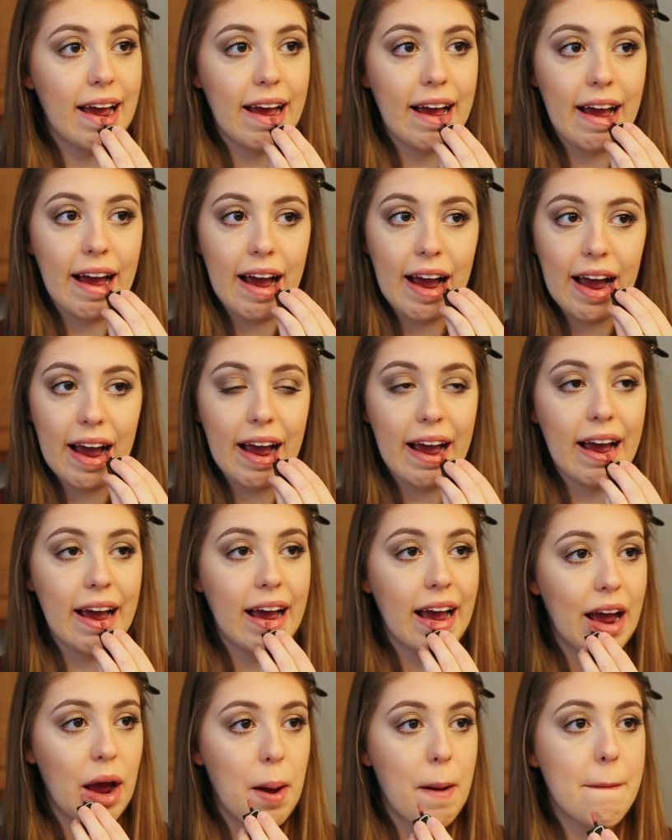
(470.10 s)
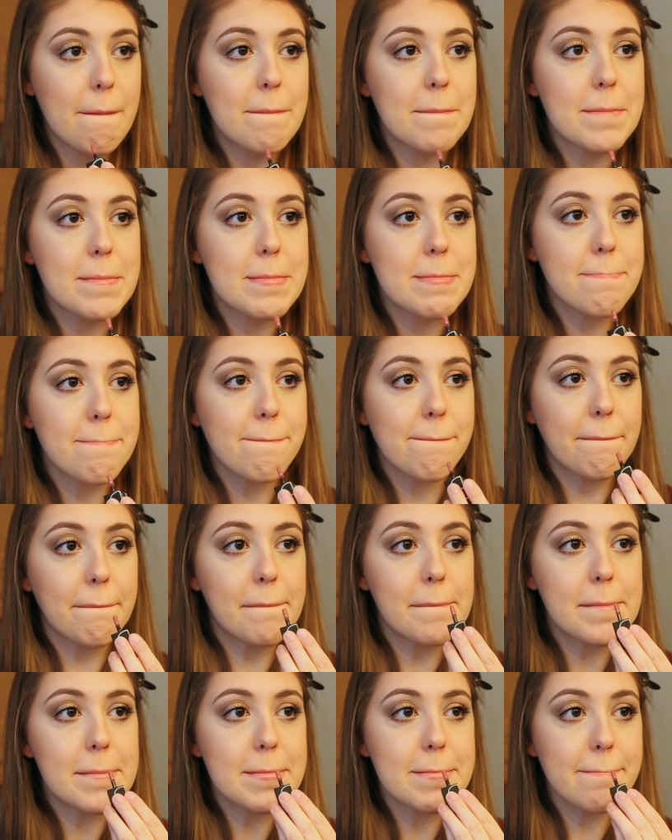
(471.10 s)
And just kind of rub your lips
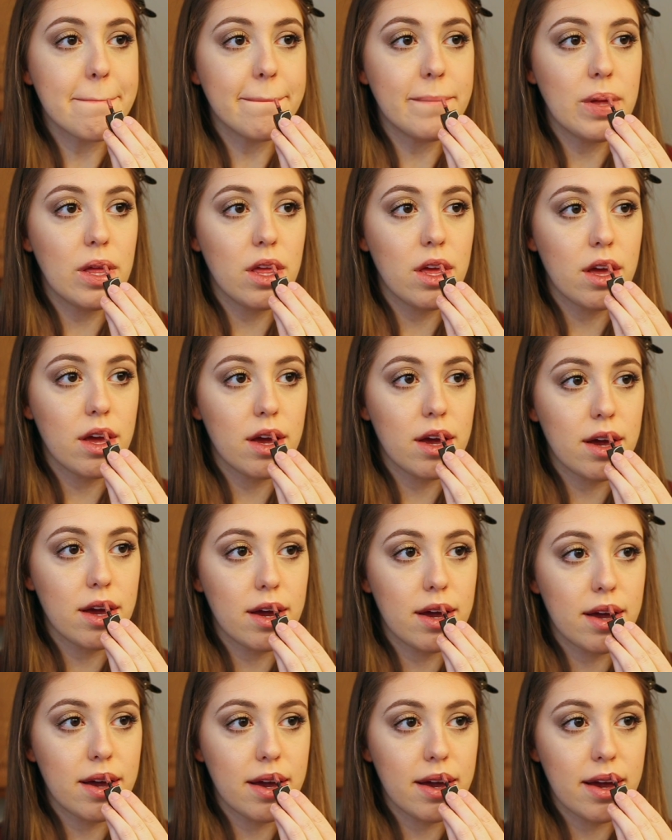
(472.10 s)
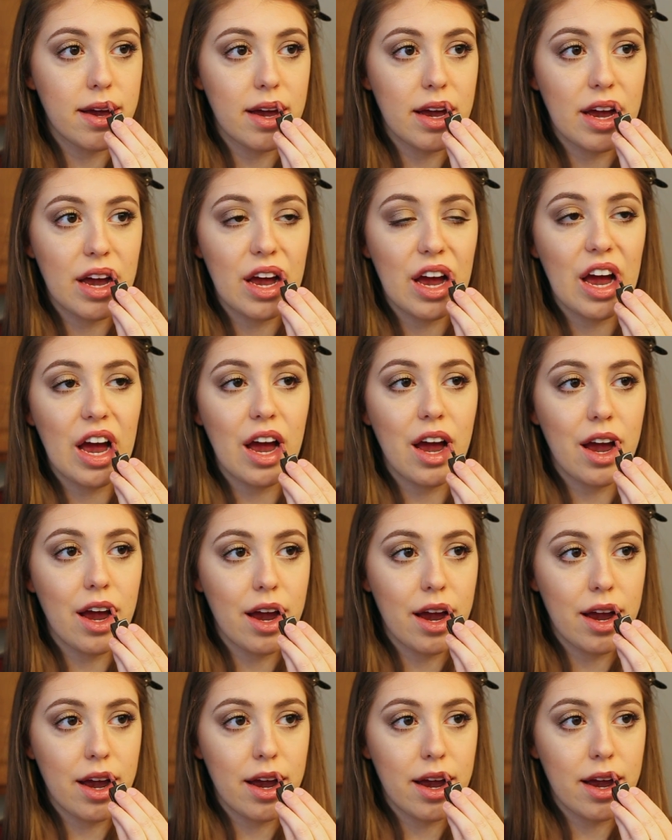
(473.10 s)
together. I like to
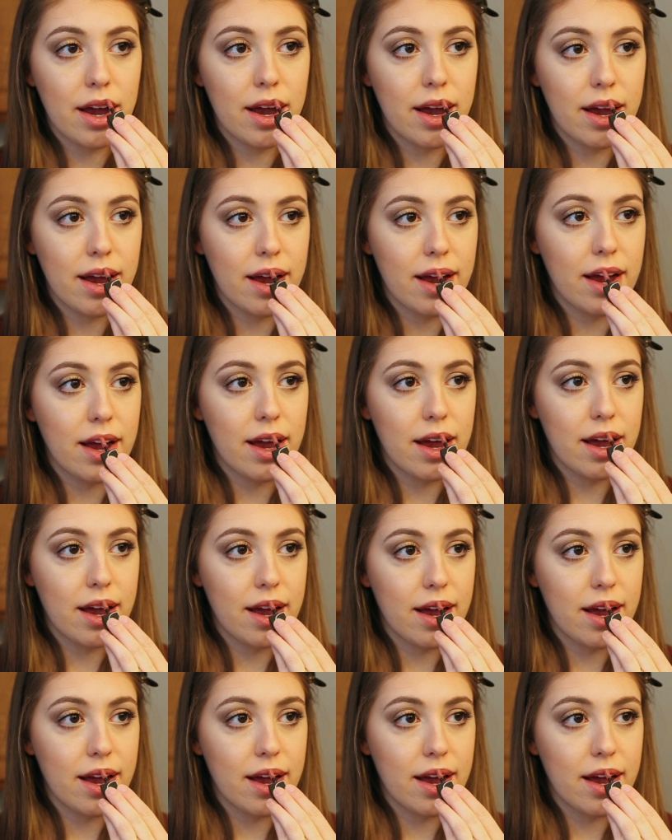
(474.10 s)
taste it too, so